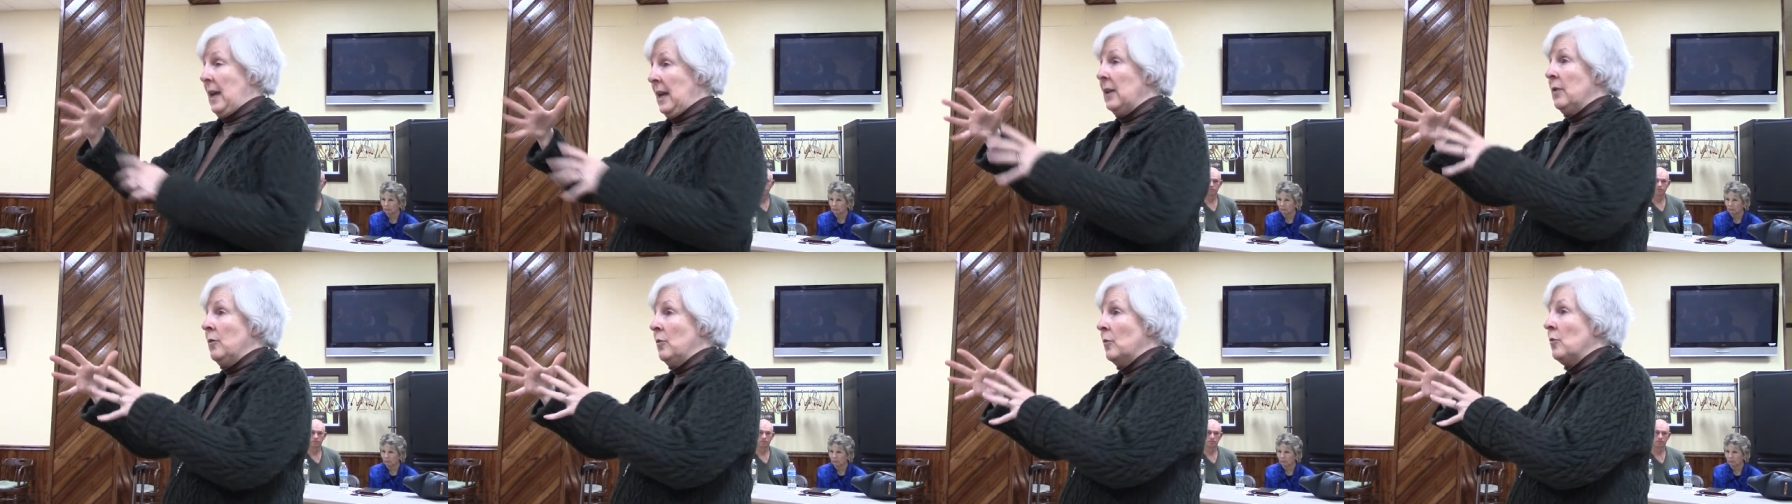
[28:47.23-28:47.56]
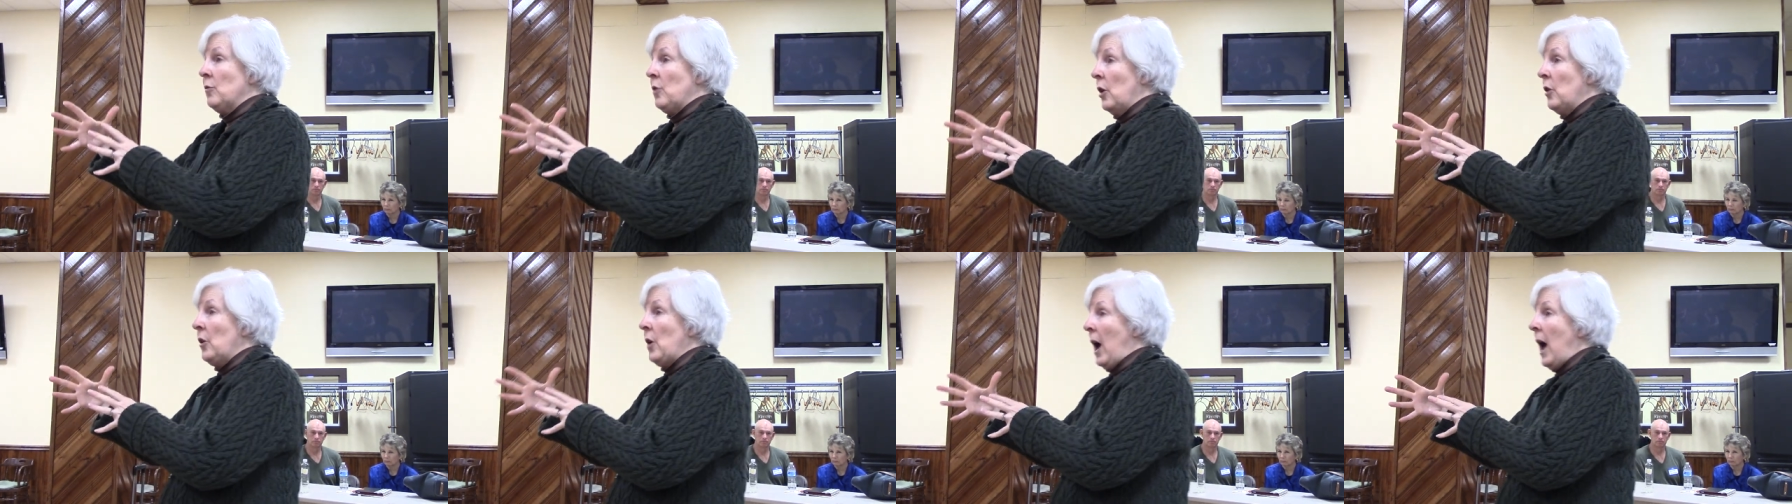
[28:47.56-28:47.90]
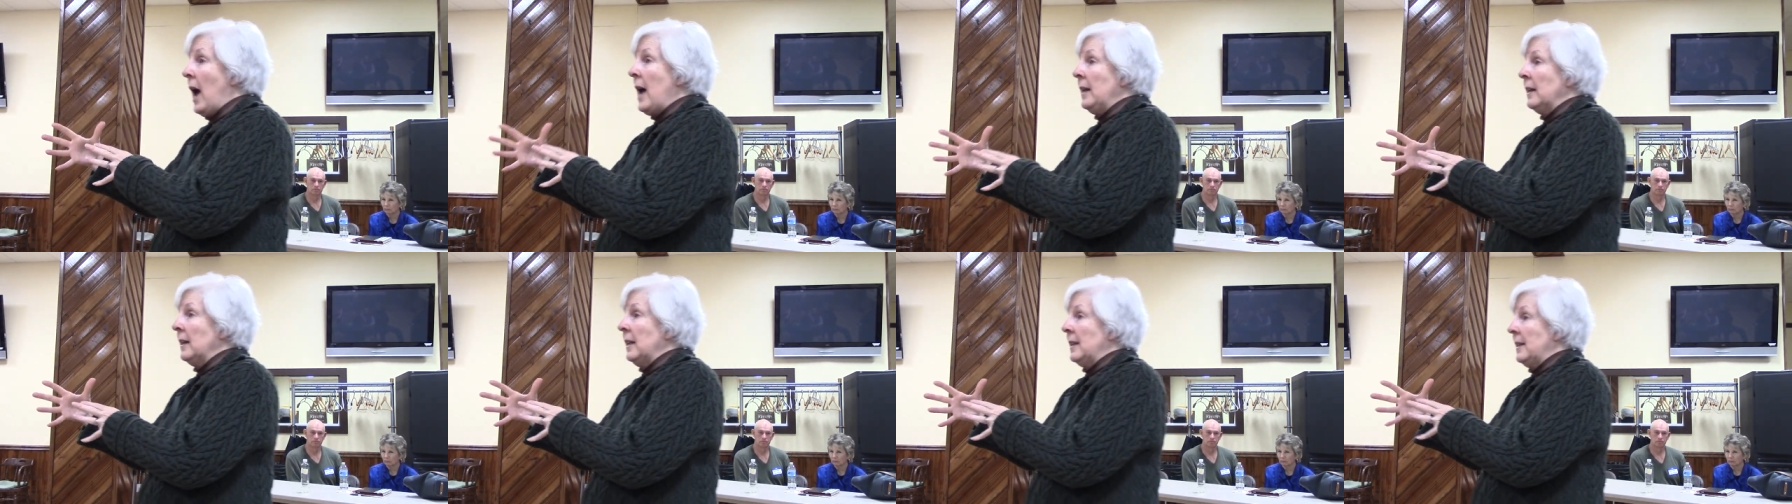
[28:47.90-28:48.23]
in Rhode
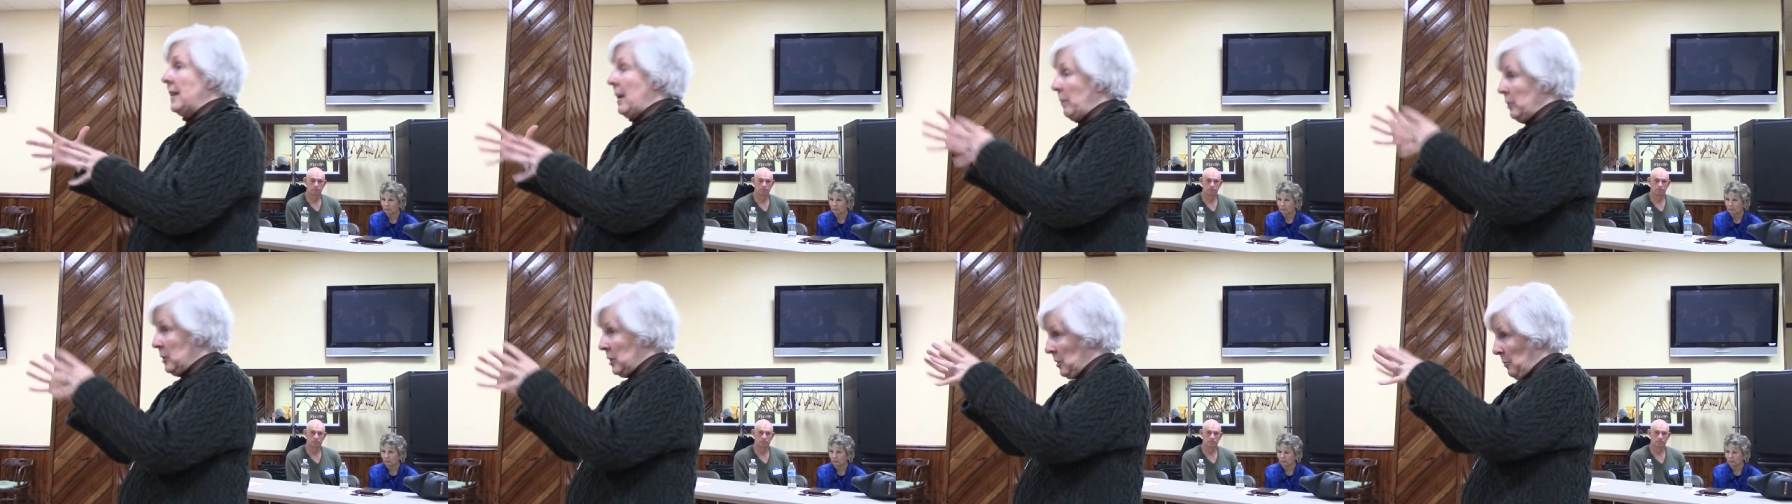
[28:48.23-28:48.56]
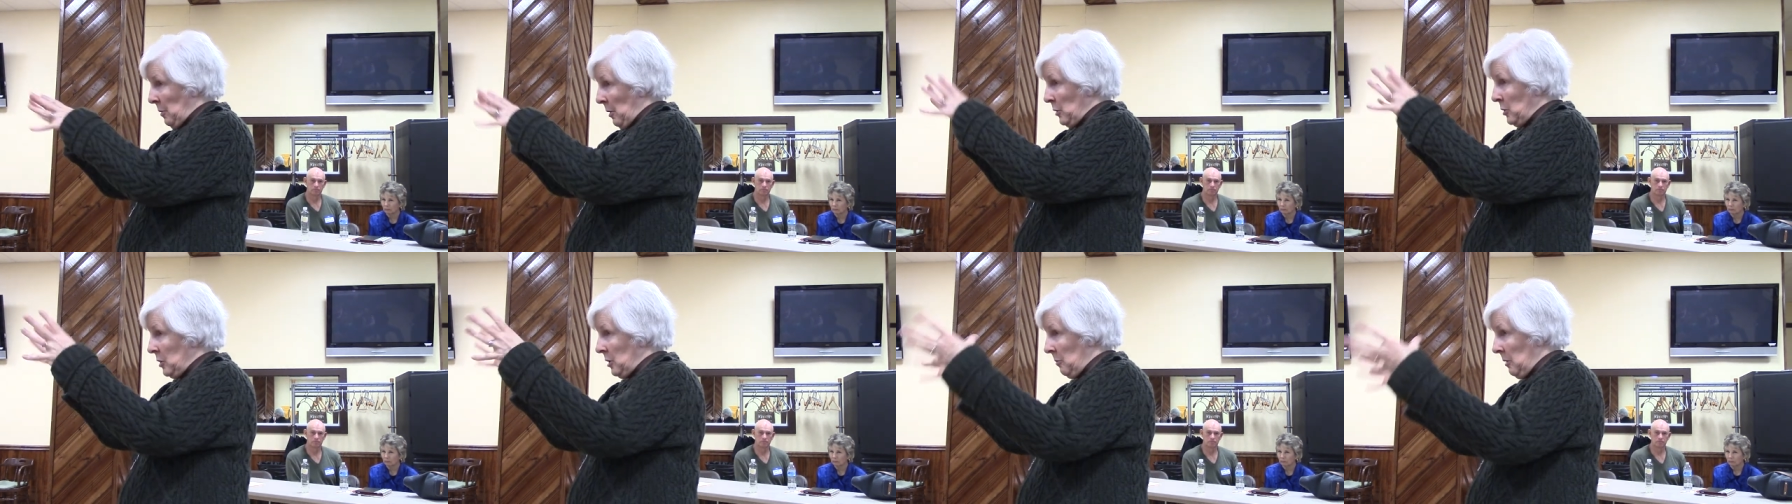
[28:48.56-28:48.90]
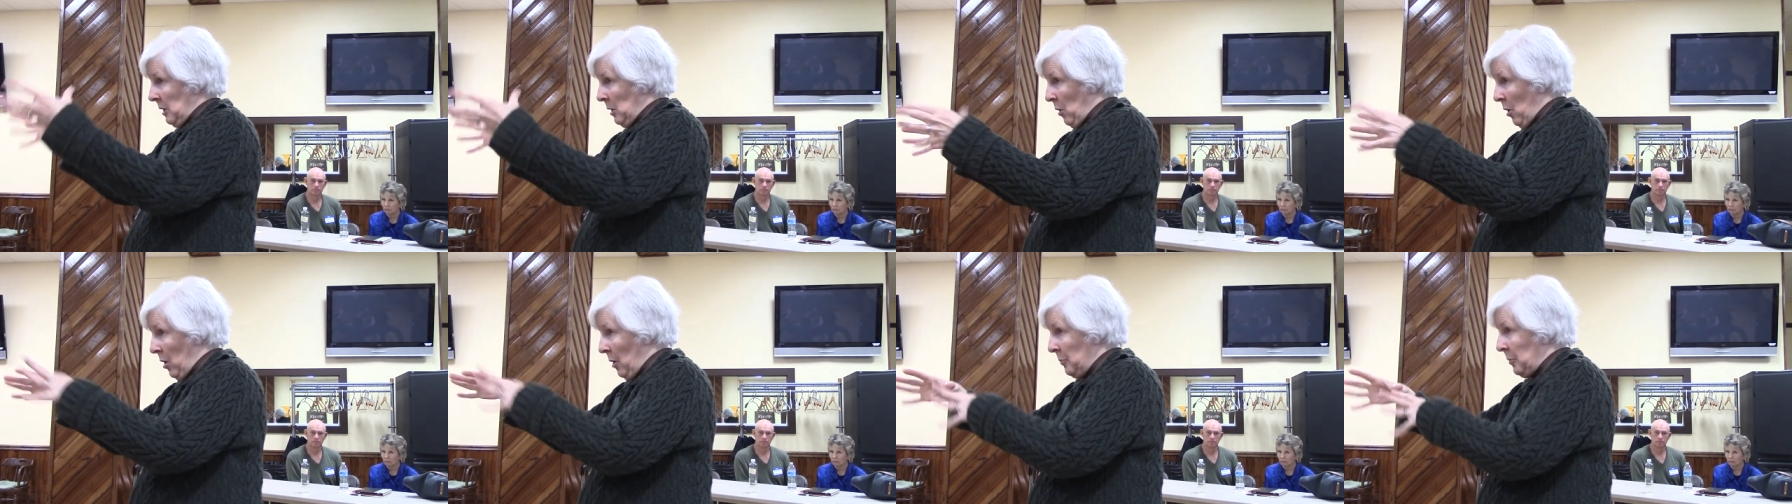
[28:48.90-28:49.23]
Island that was supposed to
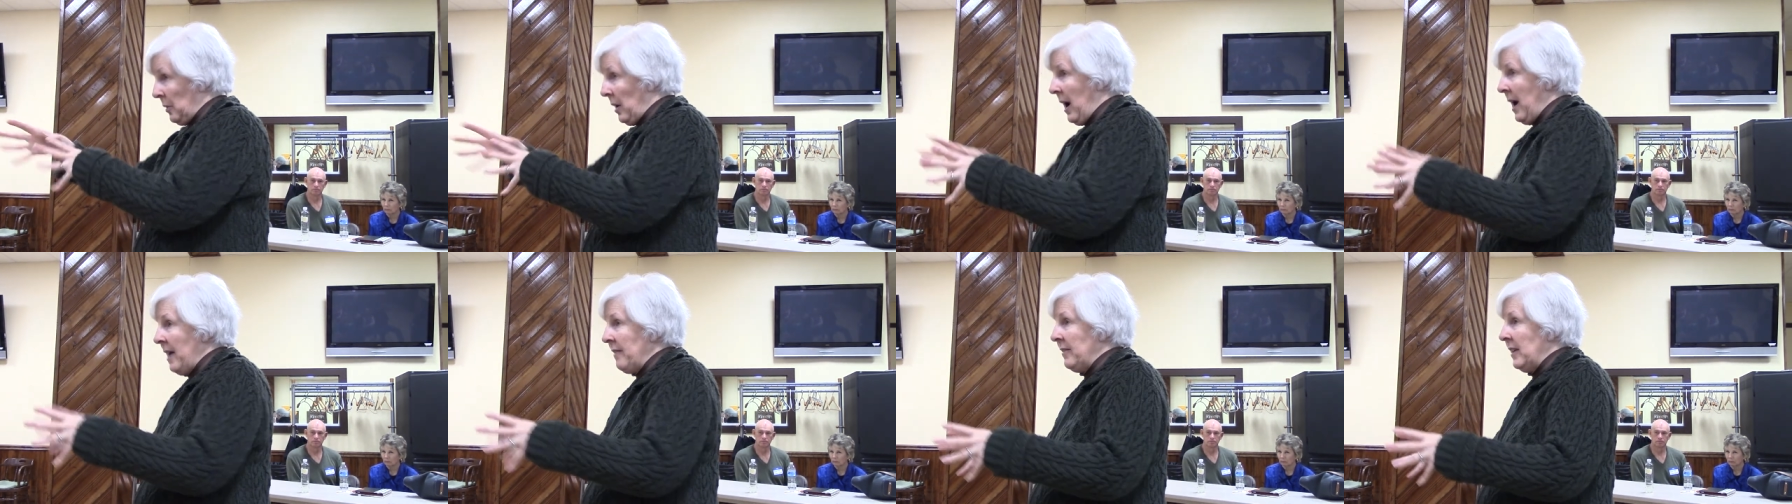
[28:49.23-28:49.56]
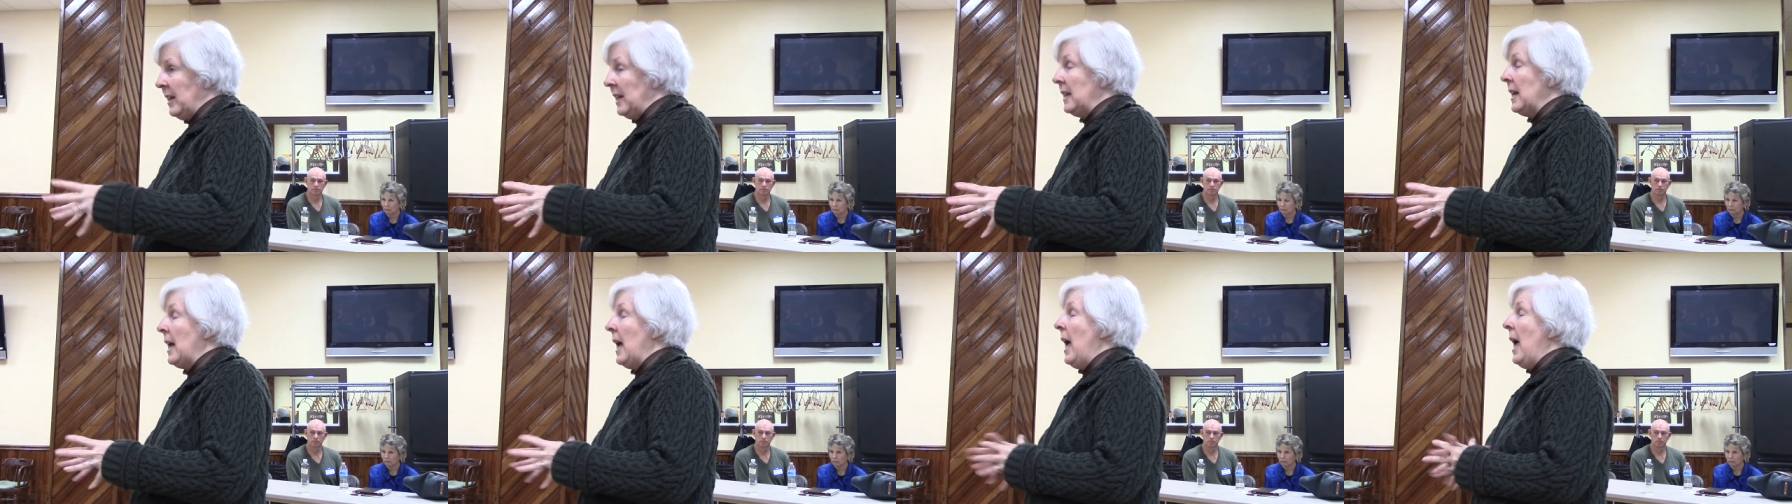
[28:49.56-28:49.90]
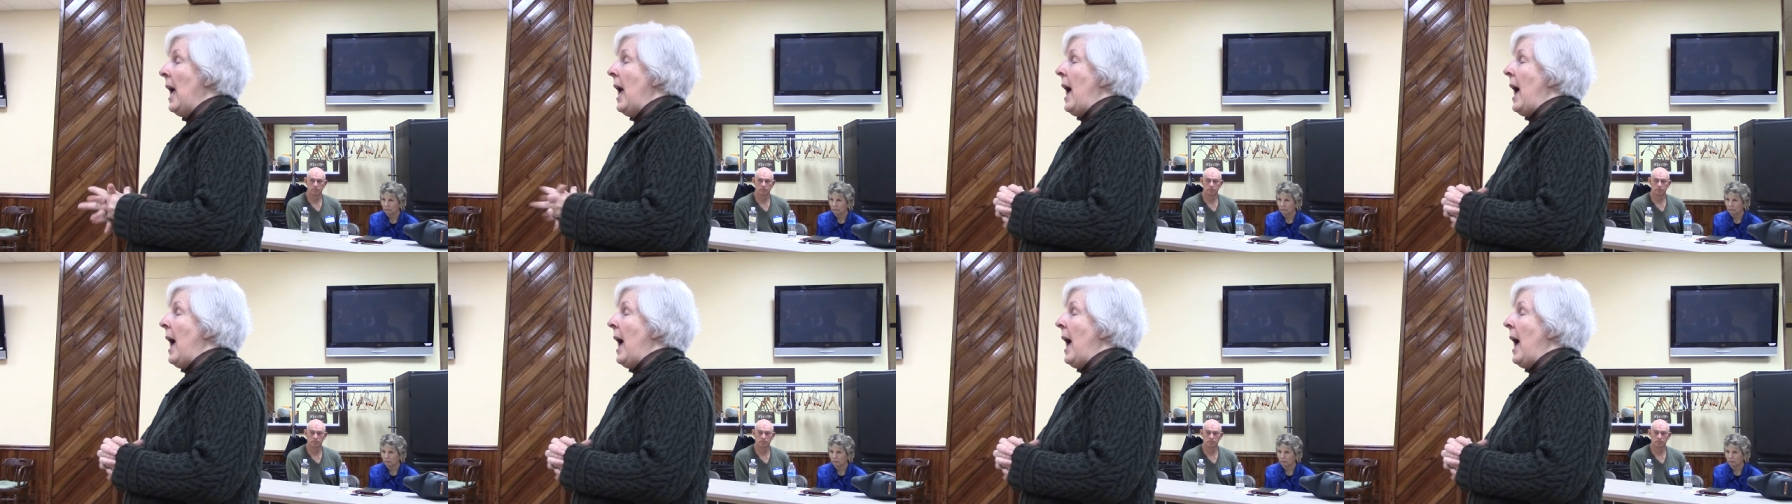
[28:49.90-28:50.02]
be all private.